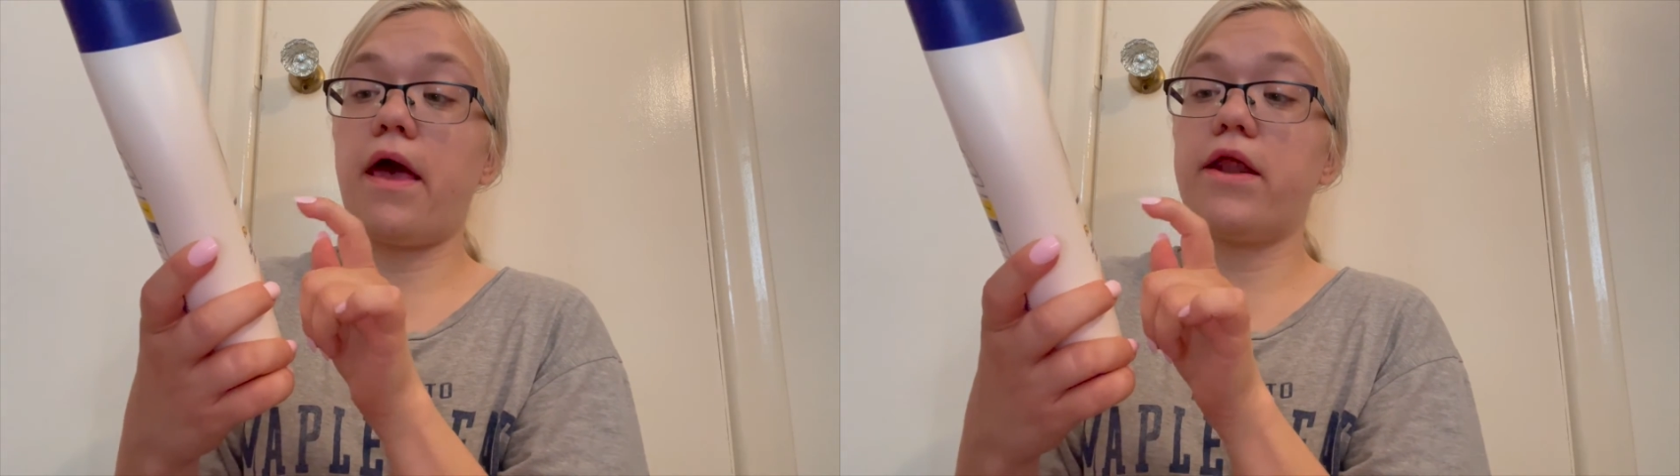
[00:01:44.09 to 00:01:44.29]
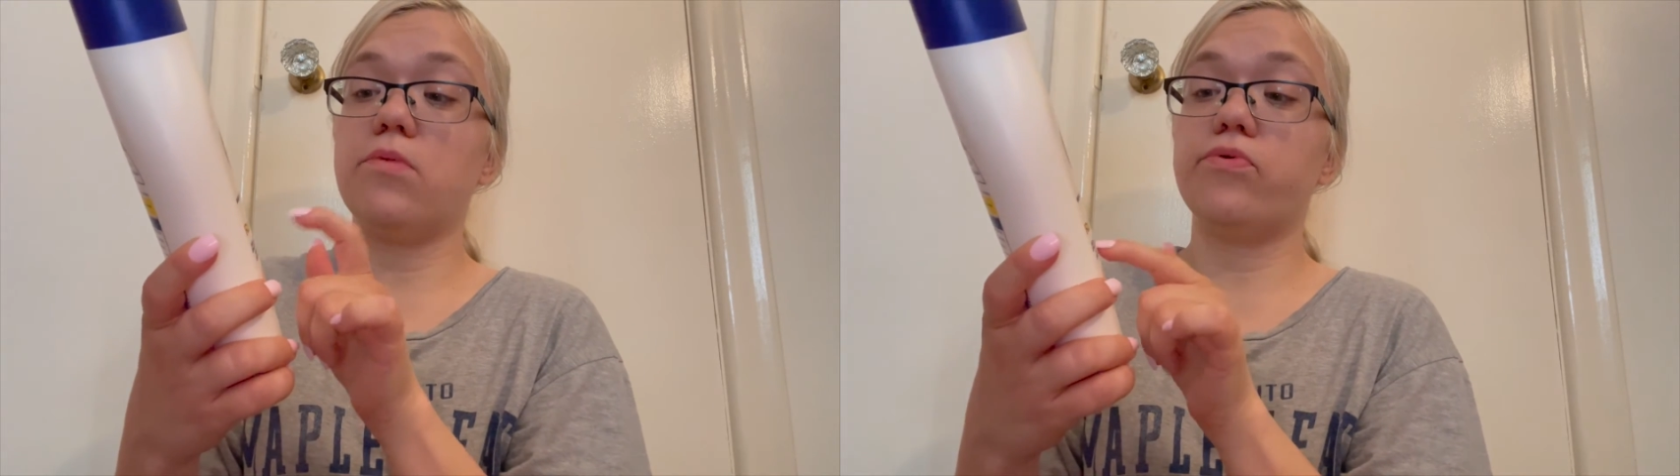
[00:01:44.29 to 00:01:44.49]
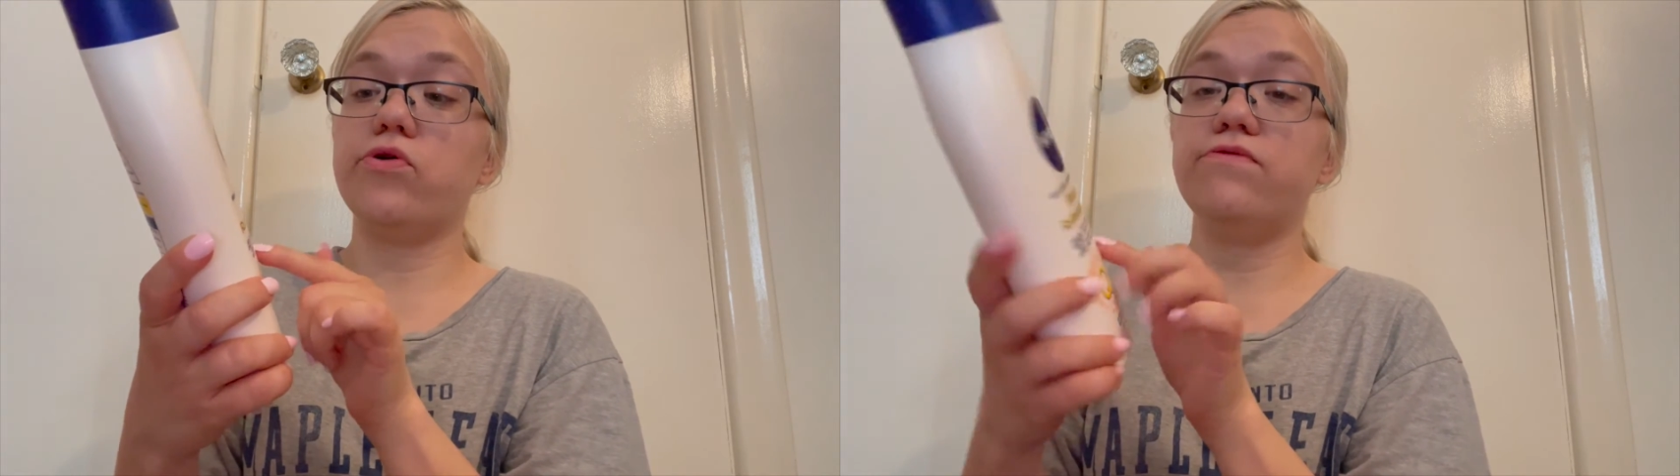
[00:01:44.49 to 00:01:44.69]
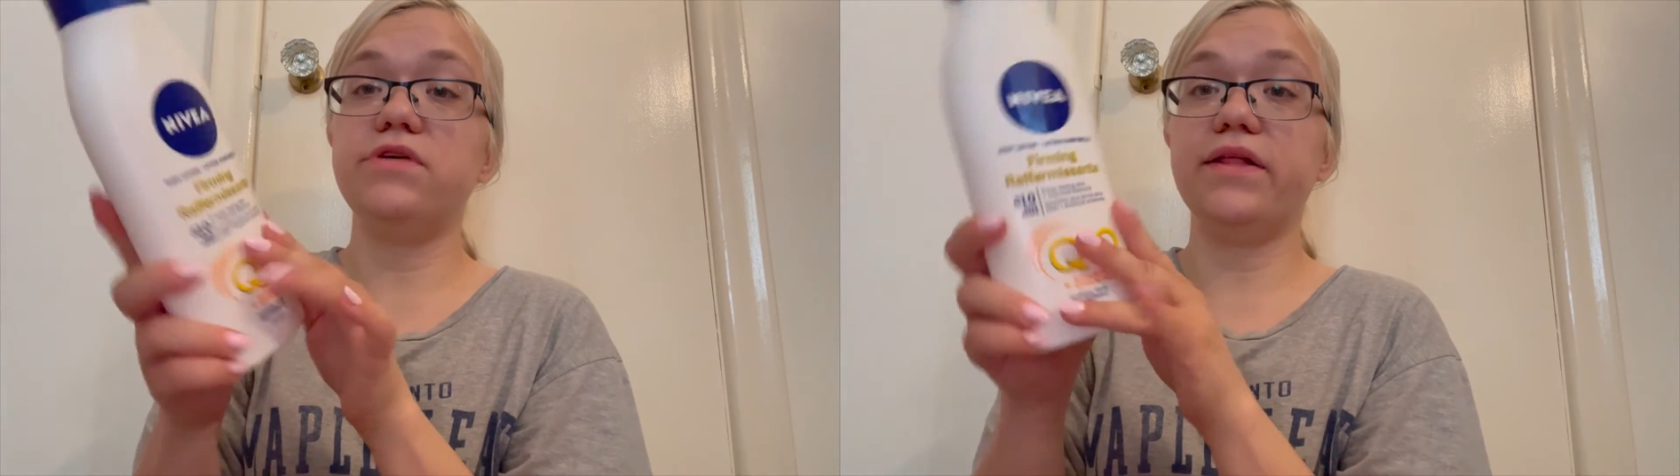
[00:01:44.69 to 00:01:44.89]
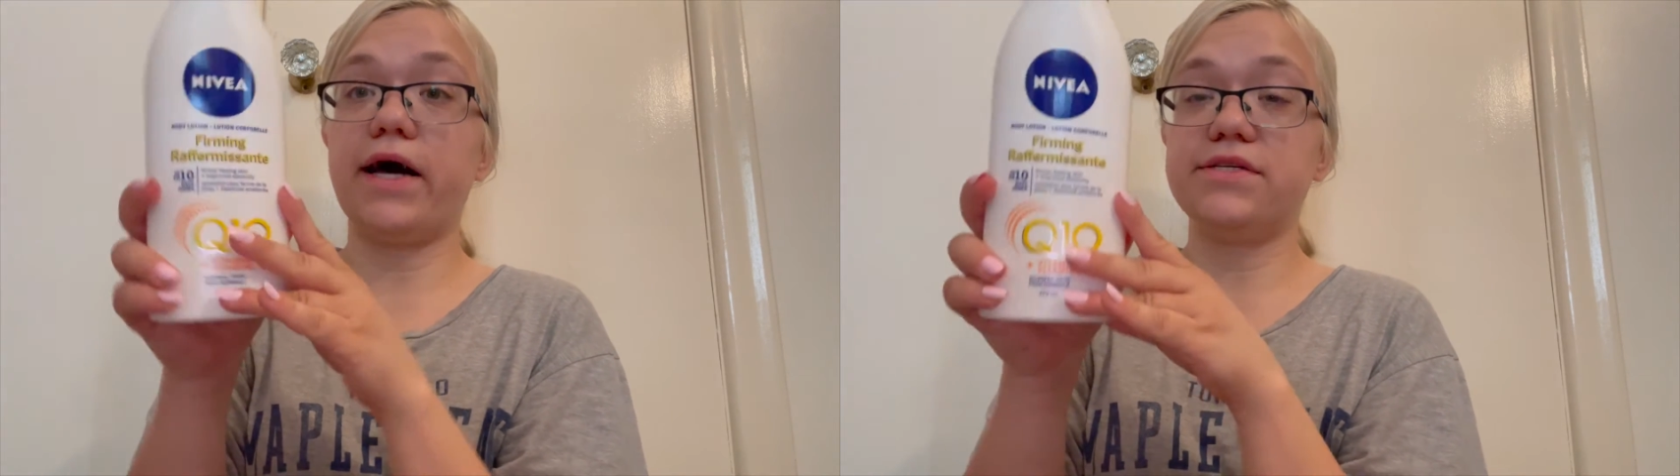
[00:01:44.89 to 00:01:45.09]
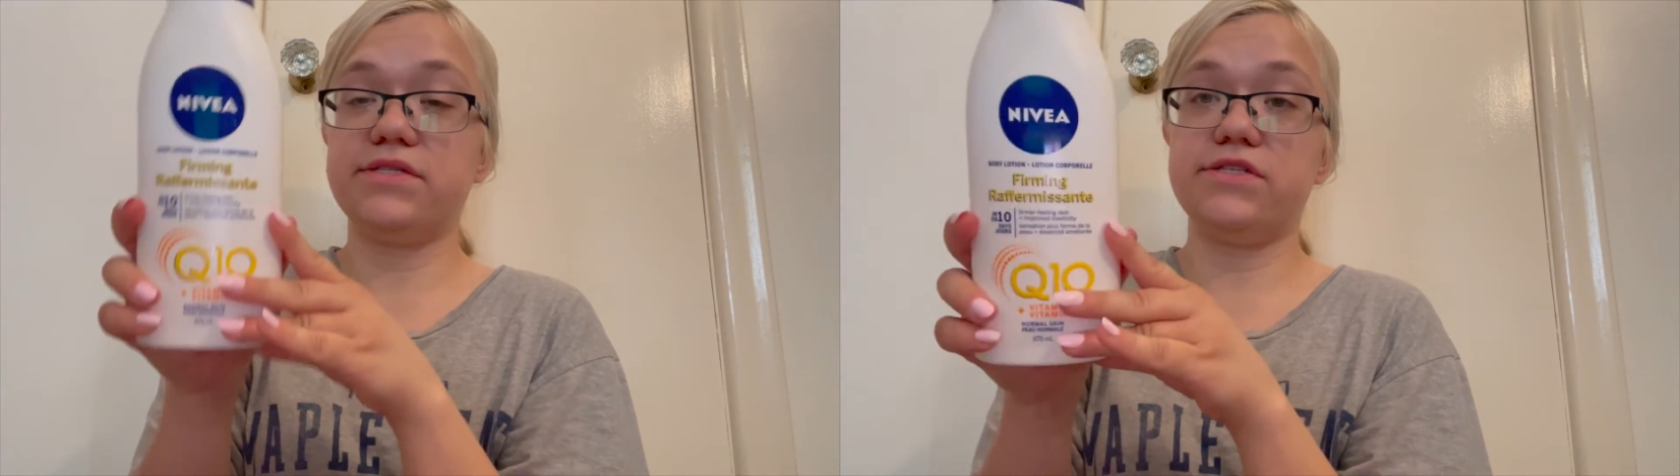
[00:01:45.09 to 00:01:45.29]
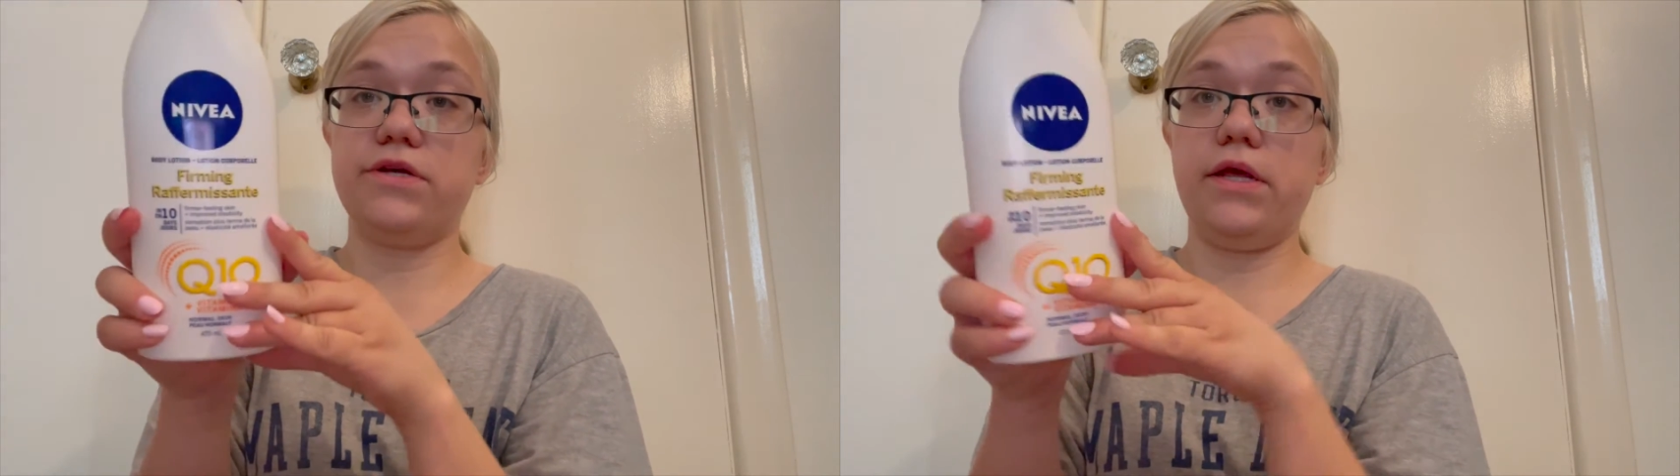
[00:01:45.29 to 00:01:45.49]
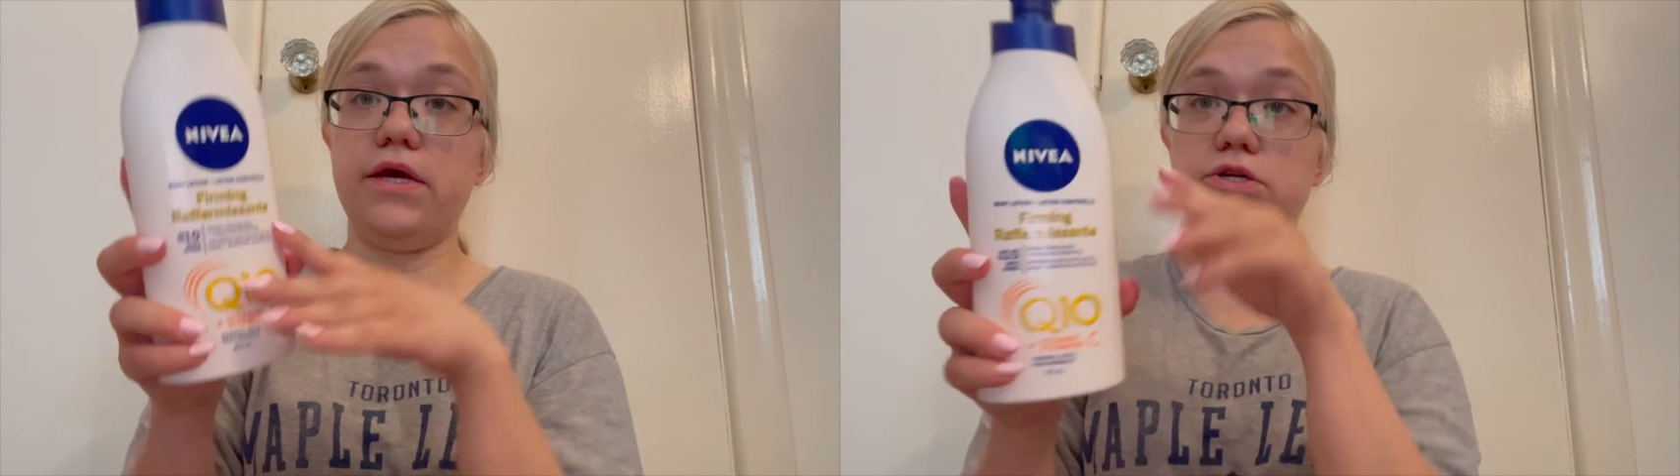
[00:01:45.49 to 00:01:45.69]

and improved elasticity